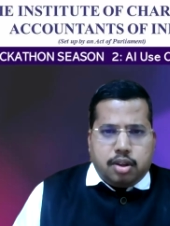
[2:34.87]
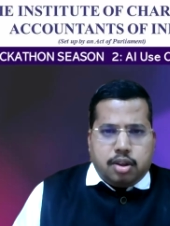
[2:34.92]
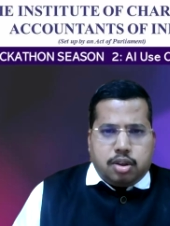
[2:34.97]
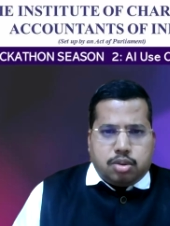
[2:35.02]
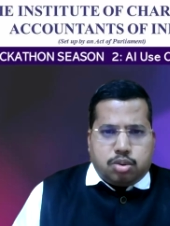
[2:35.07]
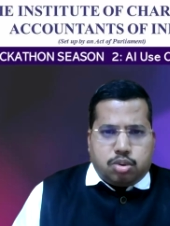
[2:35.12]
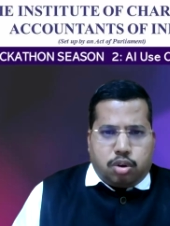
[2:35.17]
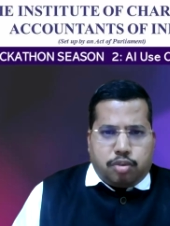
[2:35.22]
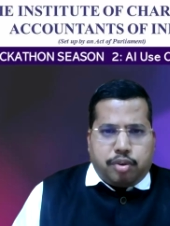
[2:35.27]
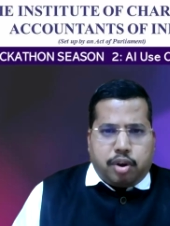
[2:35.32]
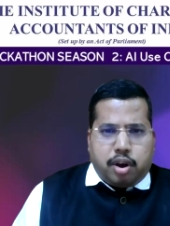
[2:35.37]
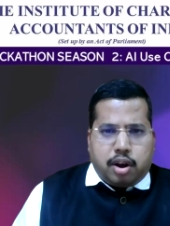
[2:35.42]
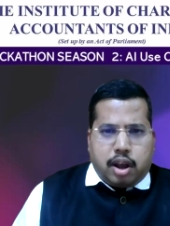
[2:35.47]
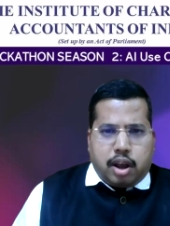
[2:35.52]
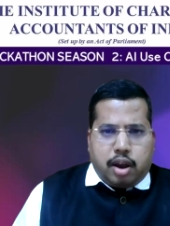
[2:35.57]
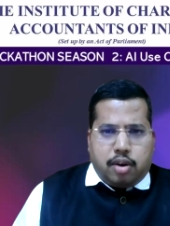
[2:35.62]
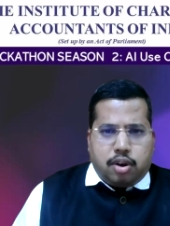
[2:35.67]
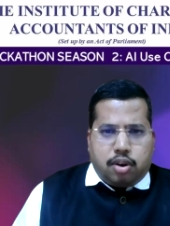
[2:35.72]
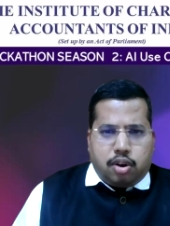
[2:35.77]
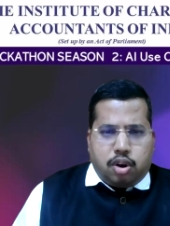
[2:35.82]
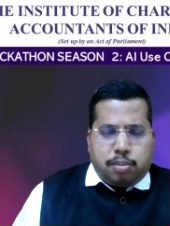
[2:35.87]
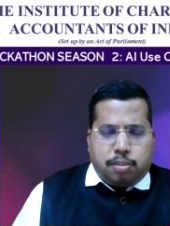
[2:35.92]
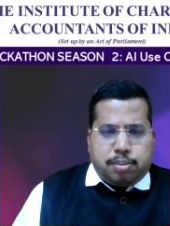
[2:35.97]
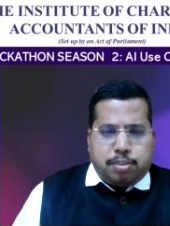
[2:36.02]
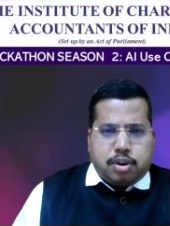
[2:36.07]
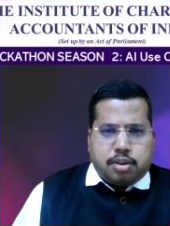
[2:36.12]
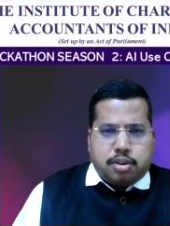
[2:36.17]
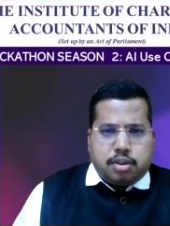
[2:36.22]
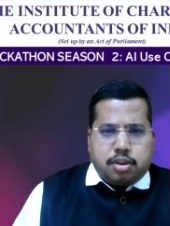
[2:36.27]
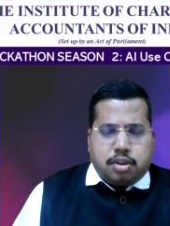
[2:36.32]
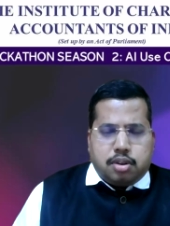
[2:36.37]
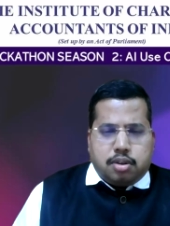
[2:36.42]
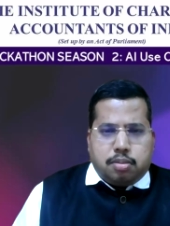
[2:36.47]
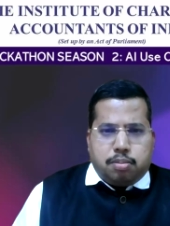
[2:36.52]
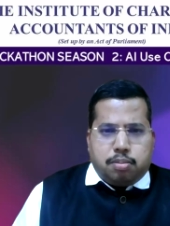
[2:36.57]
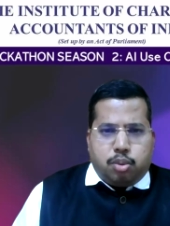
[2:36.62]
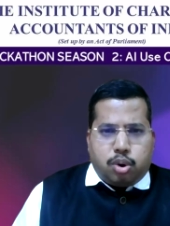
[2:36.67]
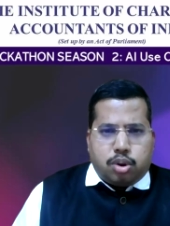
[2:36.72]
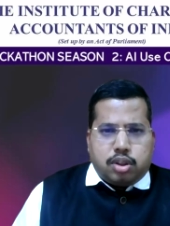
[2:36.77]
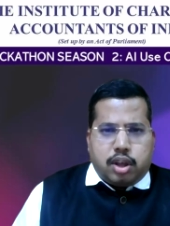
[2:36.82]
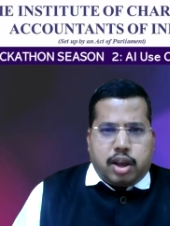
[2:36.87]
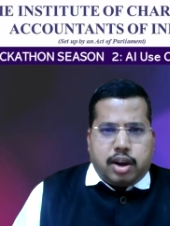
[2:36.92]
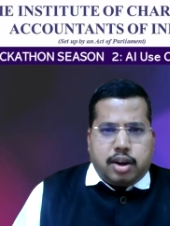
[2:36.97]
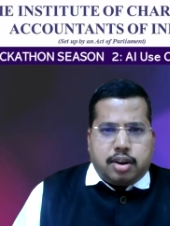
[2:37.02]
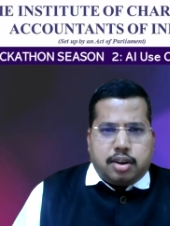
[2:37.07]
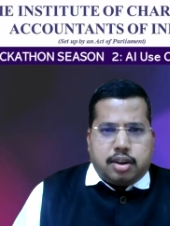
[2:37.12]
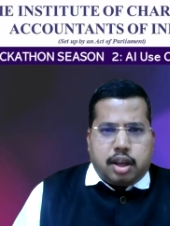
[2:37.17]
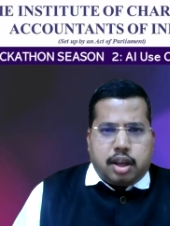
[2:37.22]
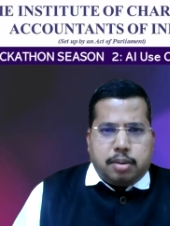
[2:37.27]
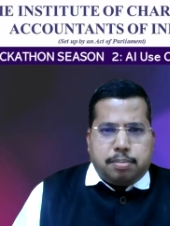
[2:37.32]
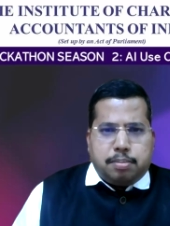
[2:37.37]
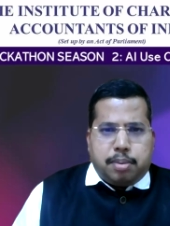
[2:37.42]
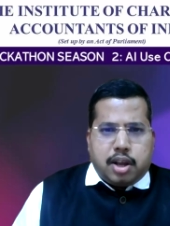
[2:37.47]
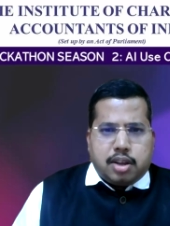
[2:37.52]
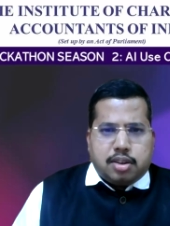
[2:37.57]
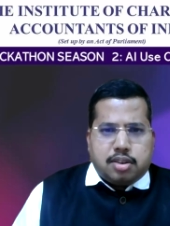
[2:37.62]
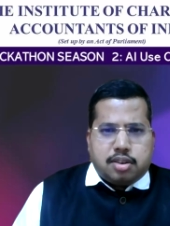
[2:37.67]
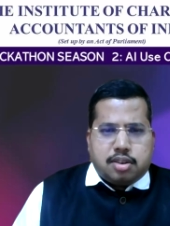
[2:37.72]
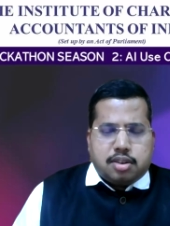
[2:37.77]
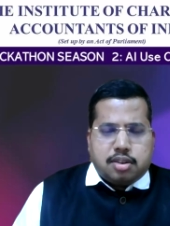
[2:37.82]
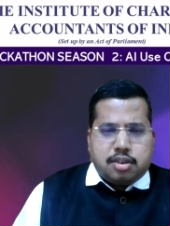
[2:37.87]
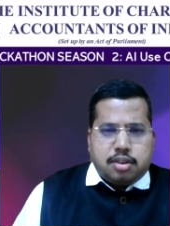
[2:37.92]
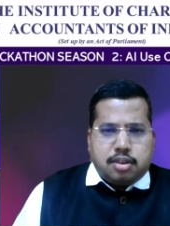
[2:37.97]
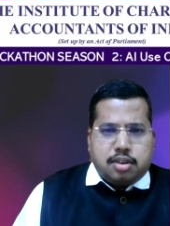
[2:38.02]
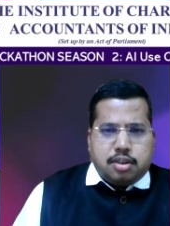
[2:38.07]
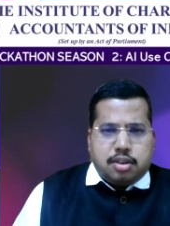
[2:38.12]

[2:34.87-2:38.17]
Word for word: So far, I have developed more than 10 plus